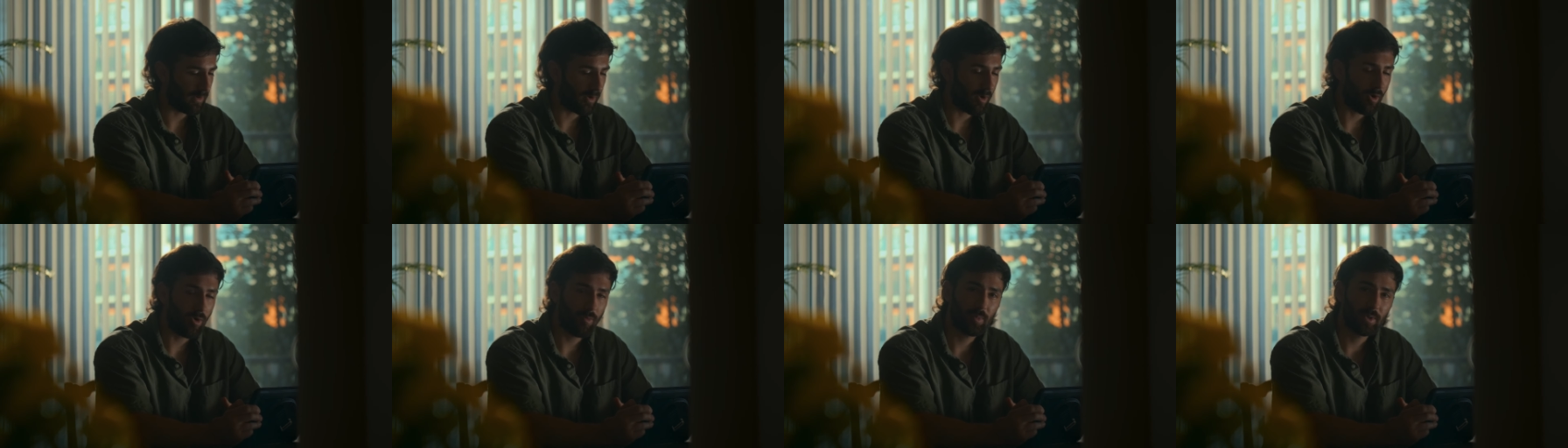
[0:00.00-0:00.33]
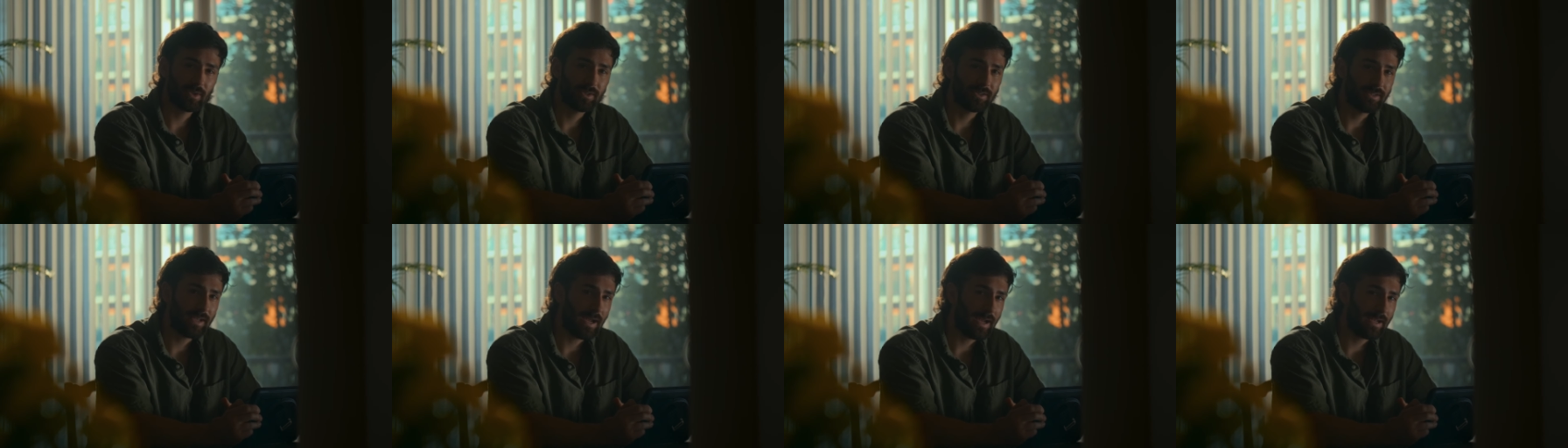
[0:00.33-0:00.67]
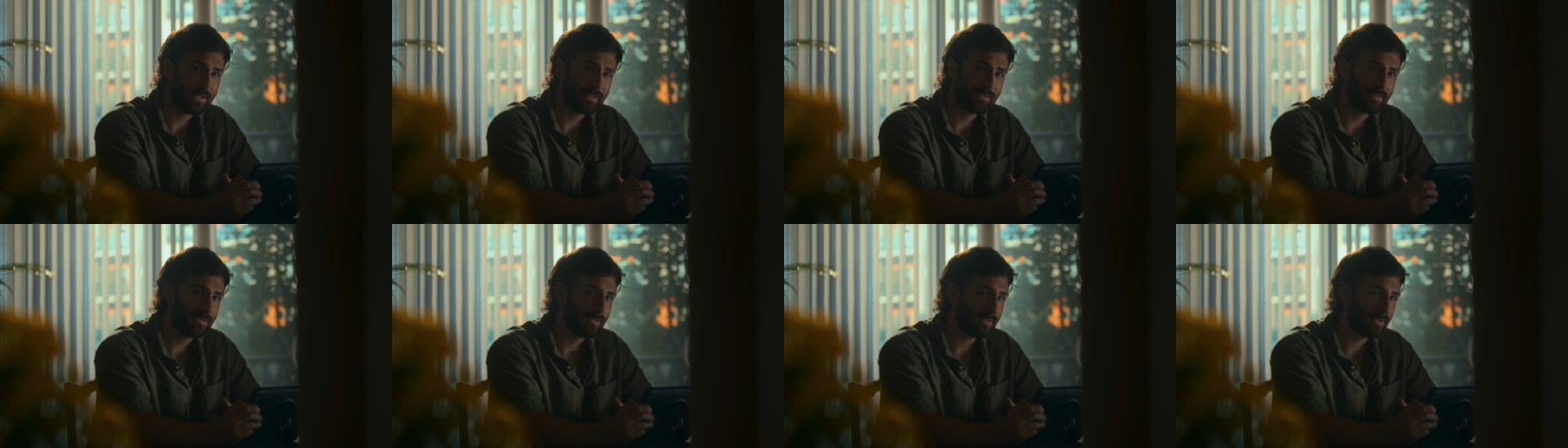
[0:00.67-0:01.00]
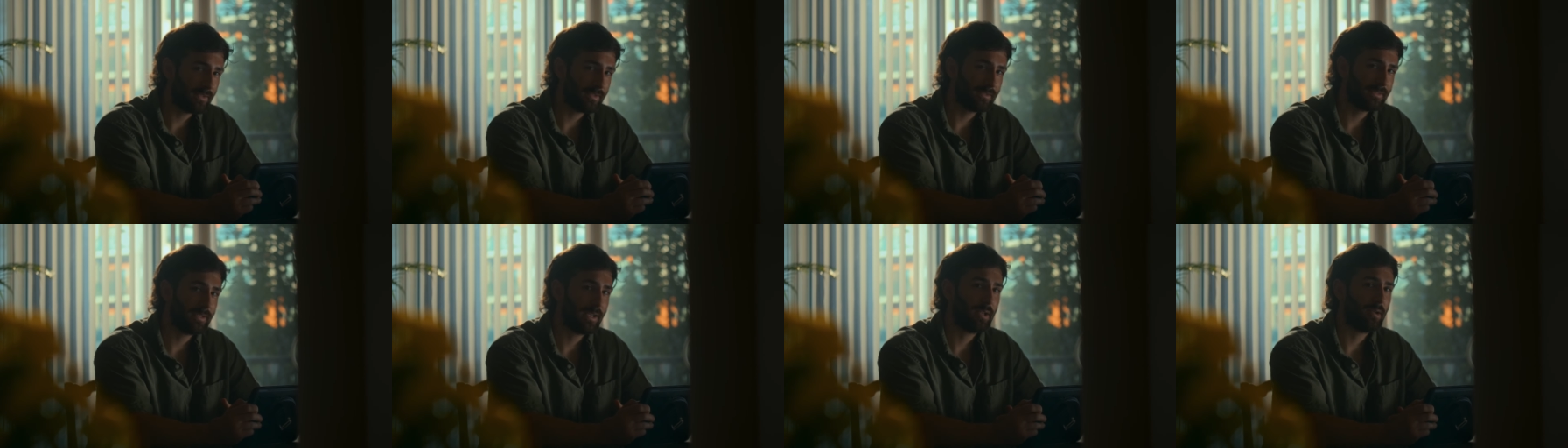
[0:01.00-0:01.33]
combo stands
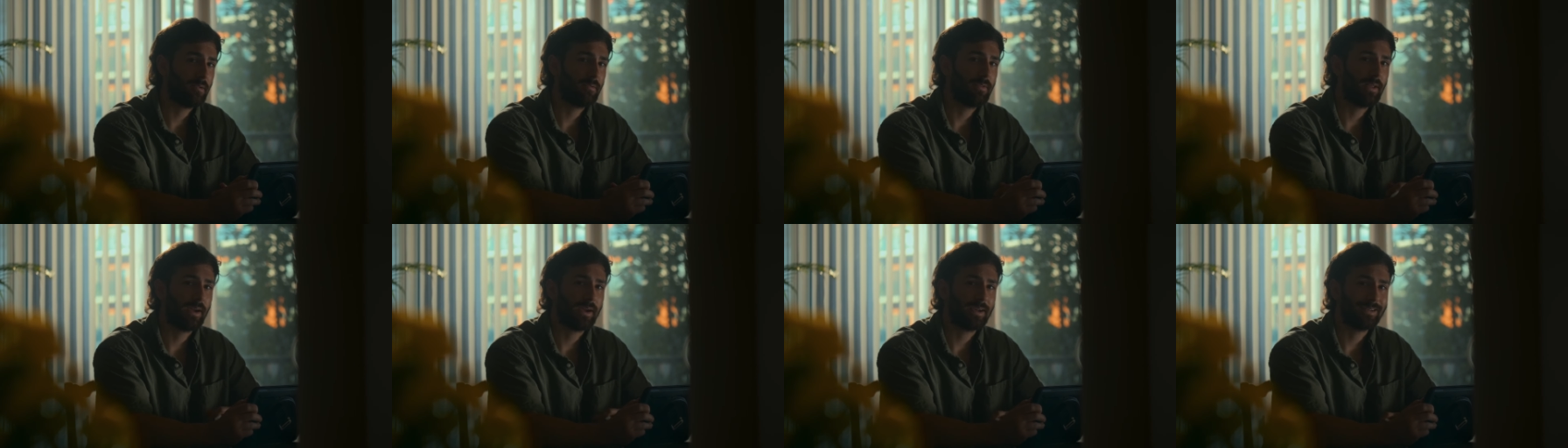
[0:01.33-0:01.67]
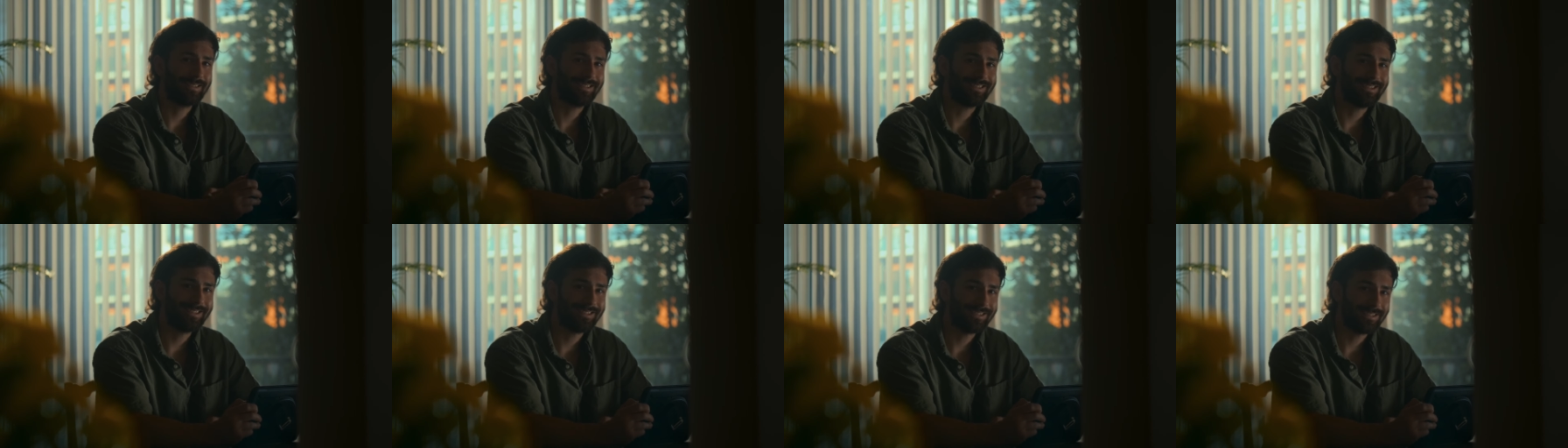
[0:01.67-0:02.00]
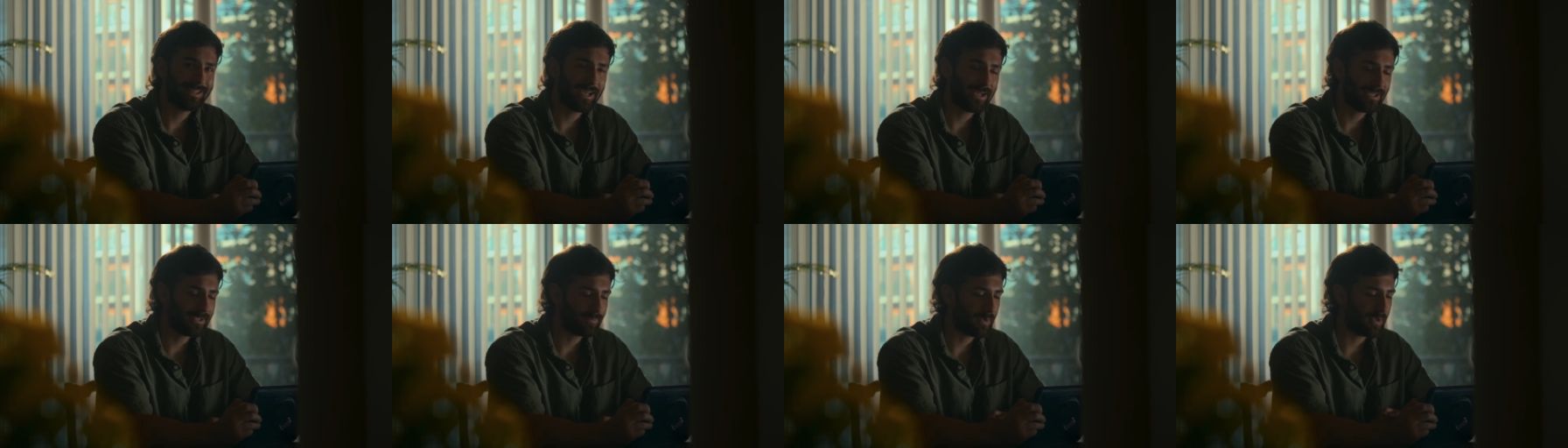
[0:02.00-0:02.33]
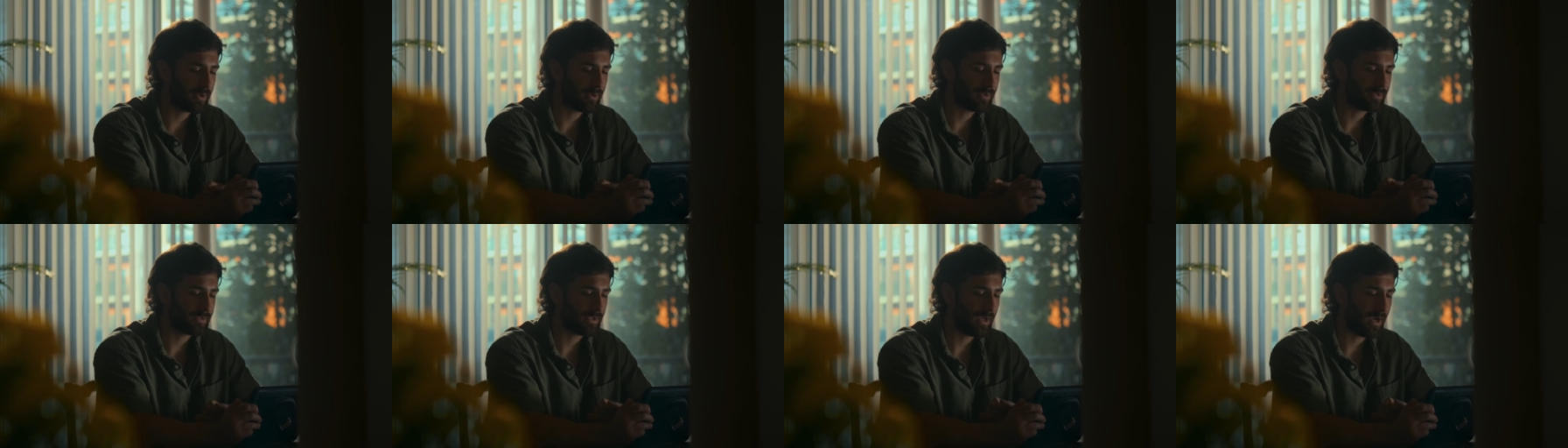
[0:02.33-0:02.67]
instead of like a C stands,
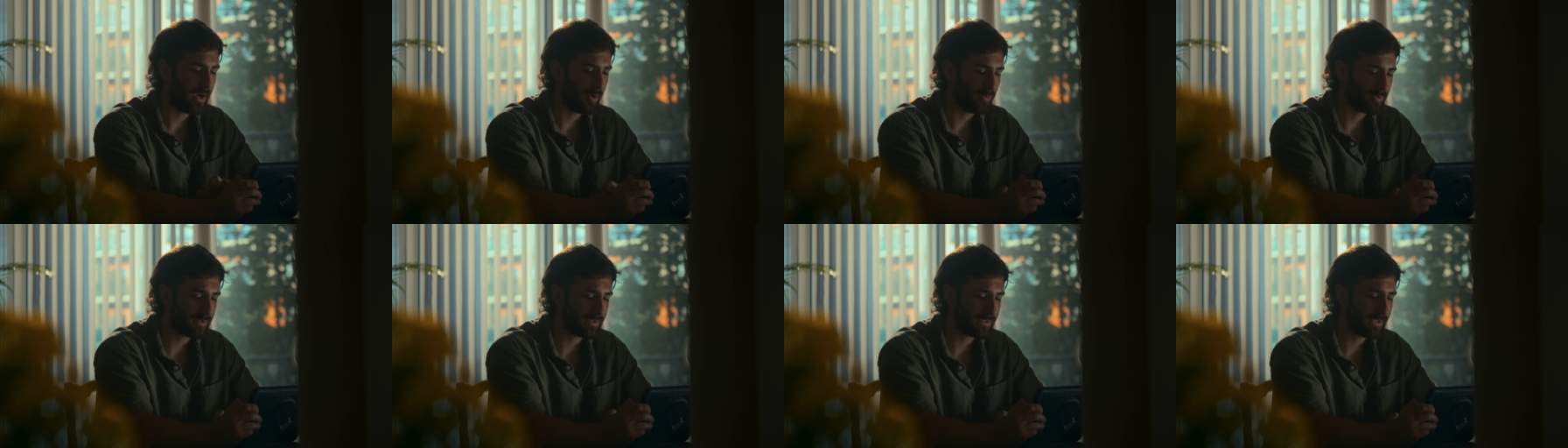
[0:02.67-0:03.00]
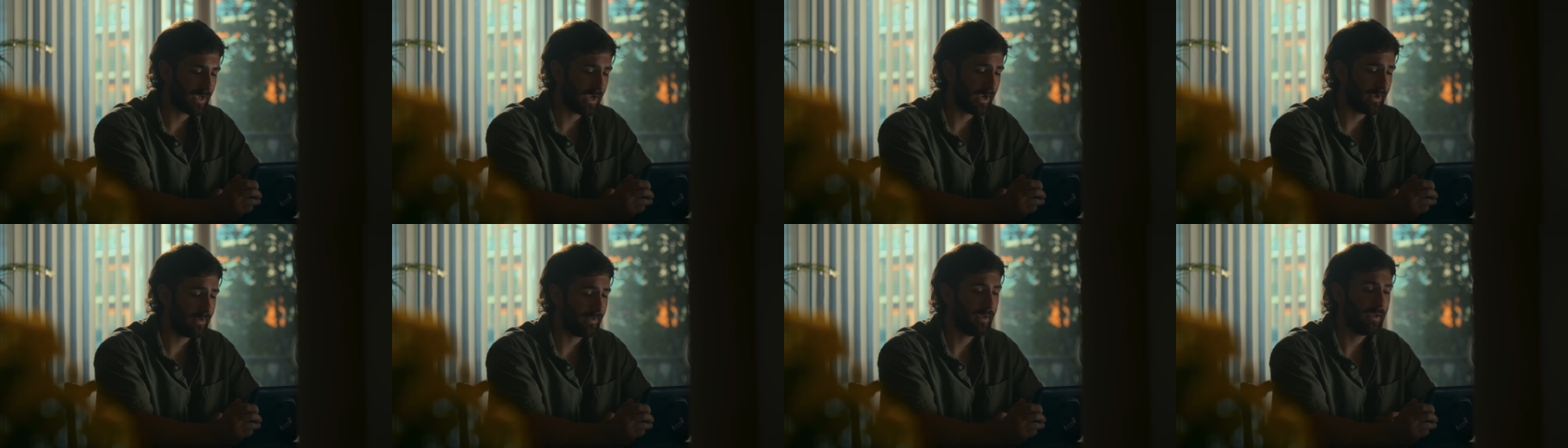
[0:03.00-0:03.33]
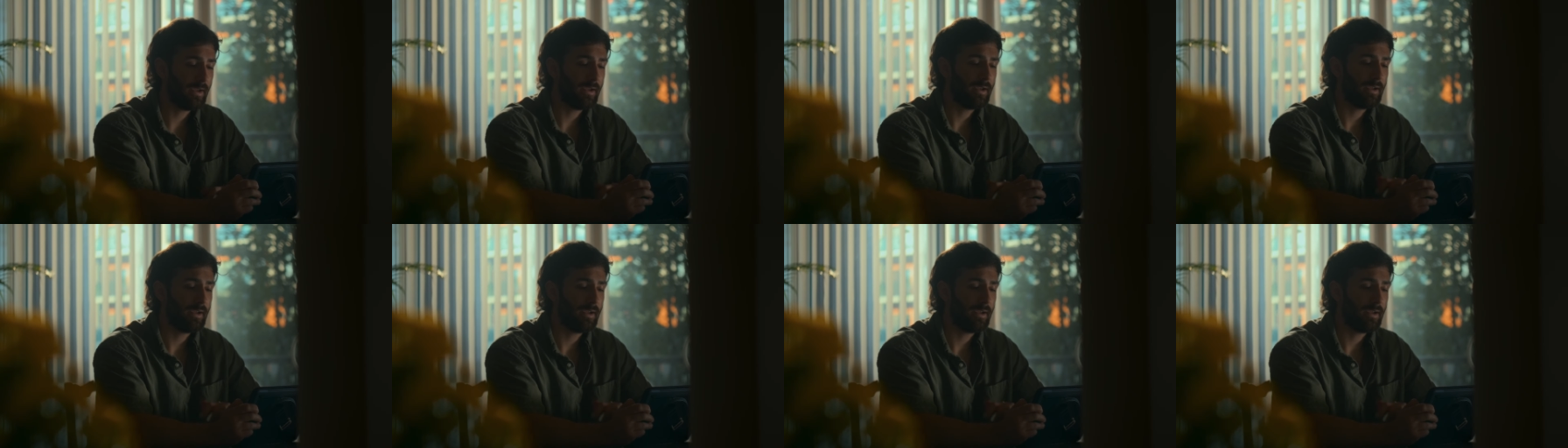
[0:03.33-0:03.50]
because outside